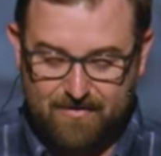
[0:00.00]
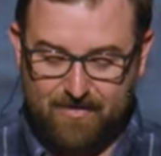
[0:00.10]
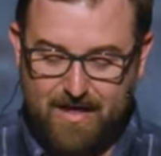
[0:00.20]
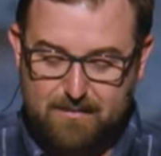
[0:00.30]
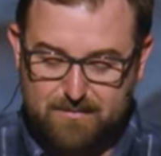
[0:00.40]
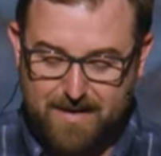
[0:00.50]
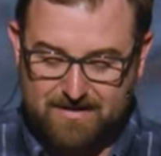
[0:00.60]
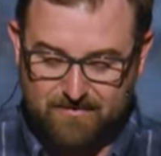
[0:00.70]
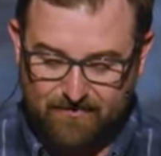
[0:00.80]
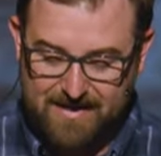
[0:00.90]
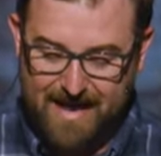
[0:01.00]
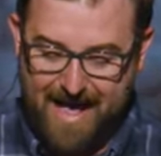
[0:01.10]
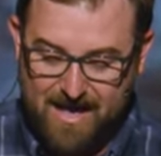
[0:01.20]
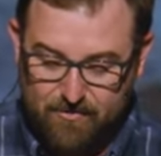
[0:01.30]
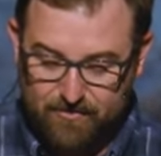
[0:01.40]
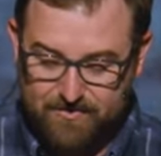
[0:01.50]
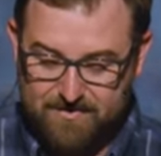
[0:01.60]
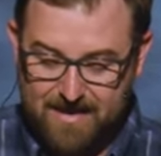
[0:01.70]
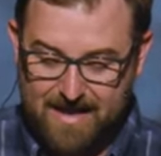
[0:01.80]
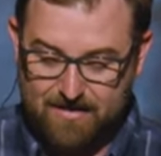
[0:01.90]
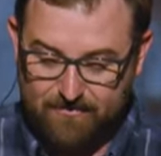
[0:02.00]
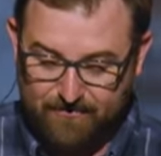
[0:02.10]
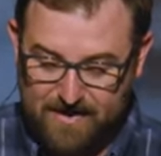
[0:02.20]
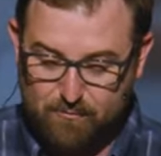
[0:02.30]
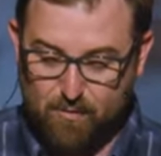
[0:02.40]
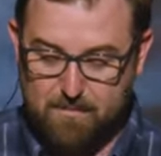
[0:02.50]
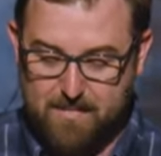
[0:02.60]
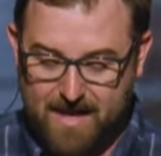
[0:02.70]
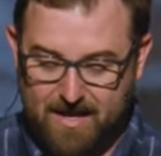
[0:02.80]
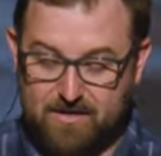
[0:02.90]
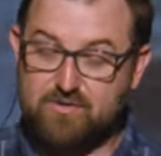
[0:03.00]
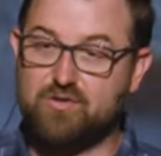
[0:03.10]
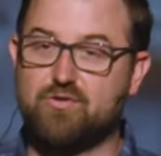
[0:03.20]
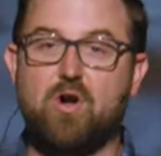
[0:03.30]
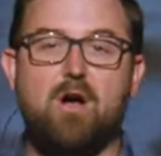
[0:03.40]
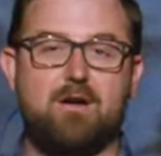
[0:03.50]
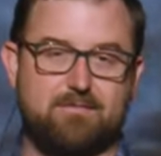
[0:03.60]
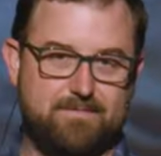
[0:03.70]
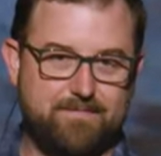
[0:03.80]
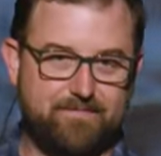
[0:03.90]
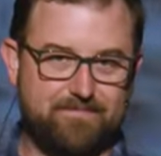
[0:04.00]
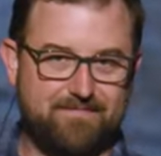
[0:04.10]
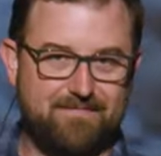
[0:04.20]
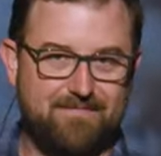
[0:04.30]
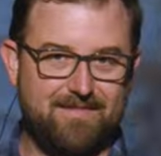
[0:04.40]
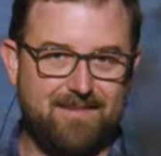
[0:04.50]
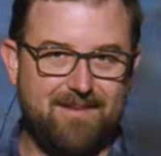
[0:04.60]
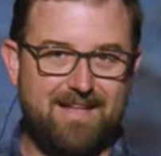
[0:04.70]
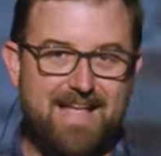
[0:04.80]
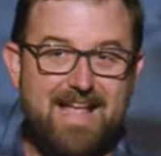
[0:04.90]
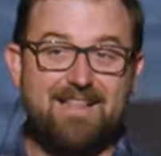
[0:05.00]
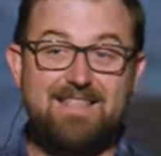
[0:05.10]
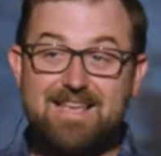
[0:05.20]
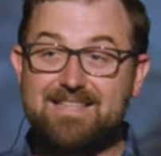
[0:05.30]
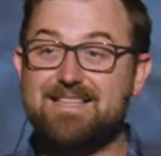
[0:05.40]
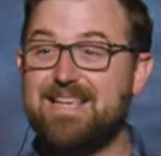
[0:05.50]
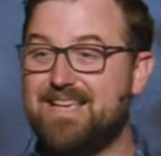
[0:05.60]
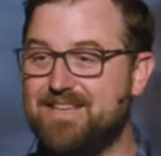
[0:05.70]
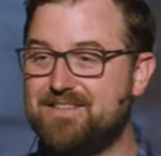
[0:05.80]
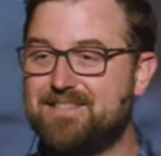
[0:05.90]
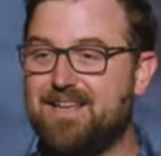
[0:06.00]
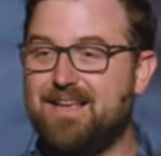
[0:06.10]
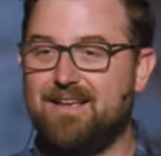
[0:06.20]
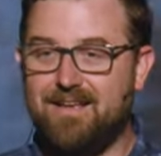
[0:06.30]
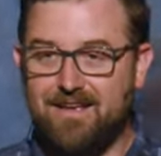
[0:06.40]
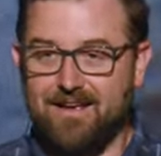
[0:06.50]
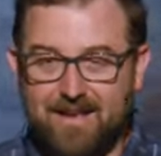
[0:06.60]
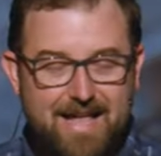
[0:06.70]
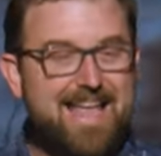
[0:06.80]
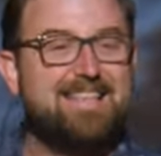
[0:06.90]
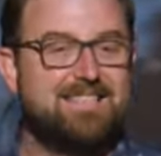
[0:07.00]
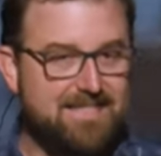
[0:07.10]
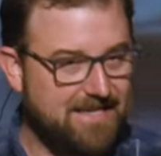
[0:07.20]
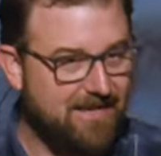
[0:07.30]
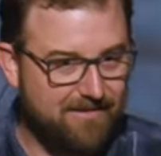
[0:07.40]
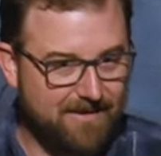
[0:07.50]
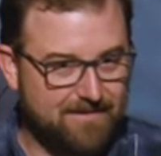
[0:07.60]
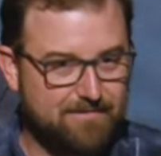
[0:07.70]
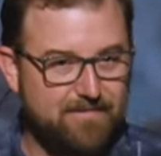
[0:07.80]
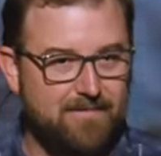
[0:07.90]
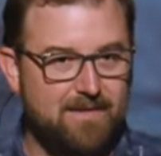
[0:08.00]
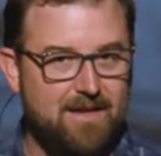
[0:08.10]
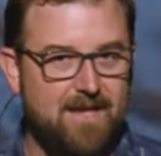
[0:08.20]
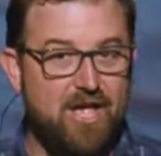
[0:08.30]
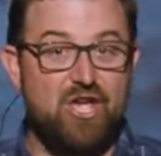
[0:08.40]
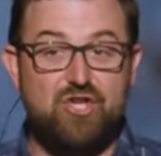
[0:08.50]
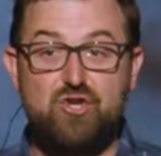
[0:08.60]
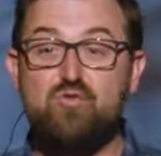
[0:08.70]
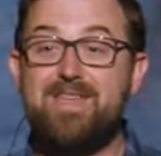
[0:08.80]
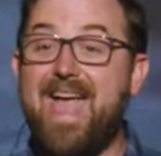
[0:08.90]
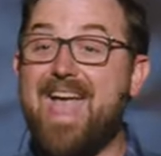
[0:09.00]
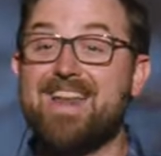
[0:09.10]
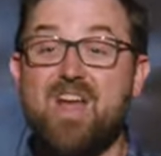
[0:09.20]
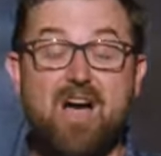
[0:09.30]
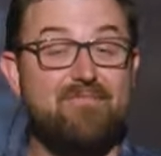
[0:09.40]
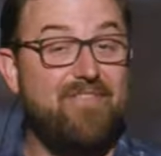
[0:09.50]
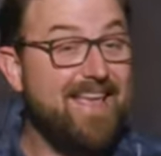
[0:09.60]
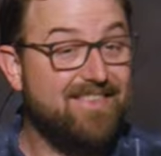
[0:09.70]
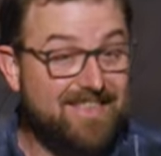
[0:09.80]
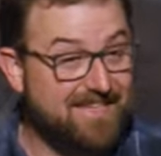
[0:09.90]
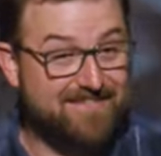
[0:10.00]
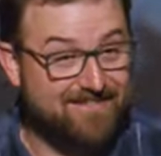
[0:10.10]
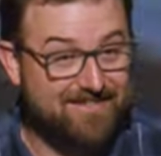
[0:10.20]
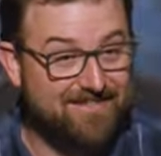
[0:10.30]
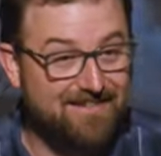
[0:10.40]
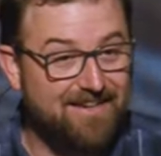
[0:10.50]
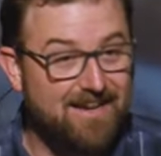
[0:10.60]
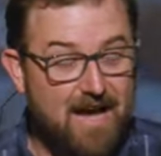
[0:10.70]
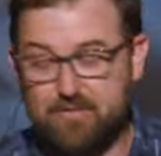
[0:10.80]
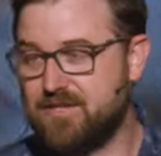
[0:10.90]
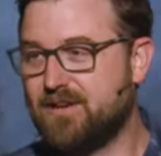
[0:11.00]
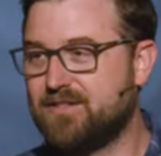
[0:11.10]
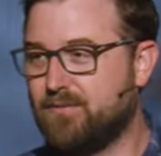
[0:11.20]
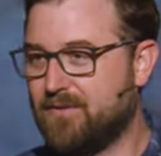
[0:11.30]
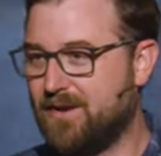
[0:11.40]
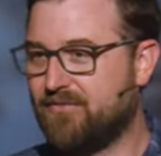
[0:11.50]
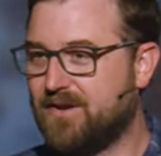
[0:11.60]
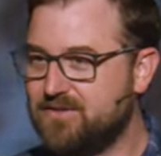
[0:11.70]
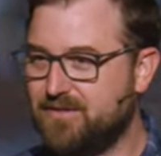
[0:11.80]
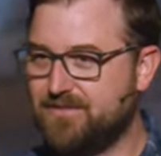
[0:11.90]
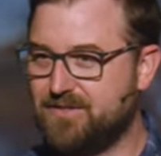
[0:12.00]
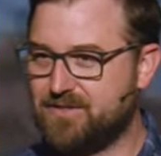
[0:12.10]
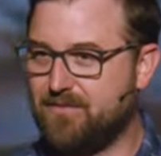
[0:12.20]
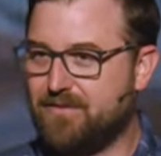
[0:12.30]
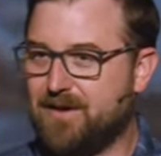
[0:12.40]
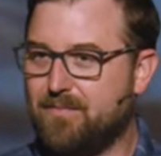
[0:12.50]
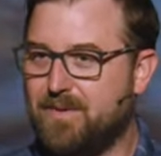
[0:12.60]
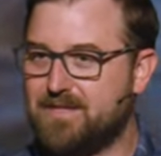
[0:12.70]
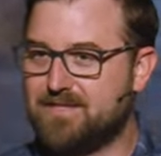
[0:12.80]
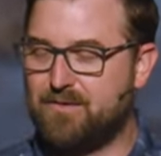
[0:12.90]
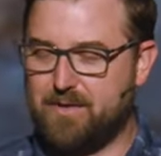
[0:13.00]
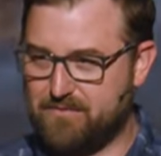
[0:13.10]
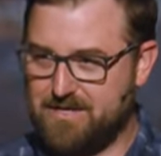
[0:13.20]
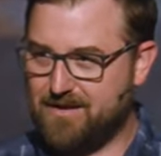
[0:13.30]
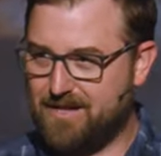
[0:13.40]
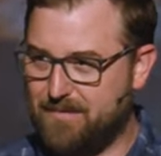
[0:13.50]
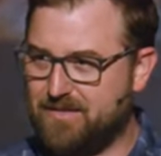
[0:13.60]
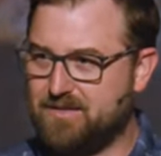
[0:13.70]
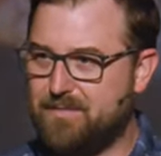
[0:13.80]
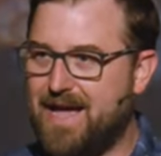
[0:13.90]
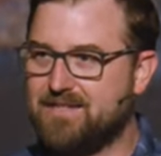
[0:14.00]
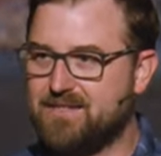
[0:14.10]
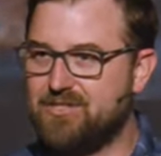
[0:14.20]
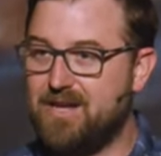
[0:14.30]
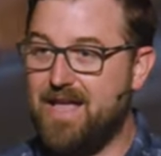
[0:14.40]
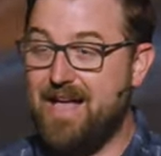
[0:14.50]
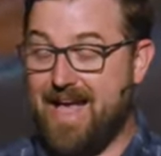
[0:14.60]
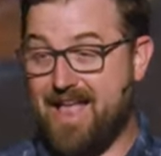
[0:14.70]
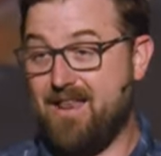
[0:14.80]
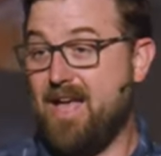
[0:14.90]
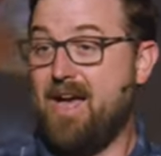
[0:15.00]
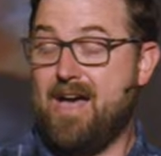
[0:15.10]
the lame man's feet, ankles, and feet were made strong. This is instant healing. You cannot fake this. I was talking to one of my friends who's a physical therapist, and we were talking about this passage. And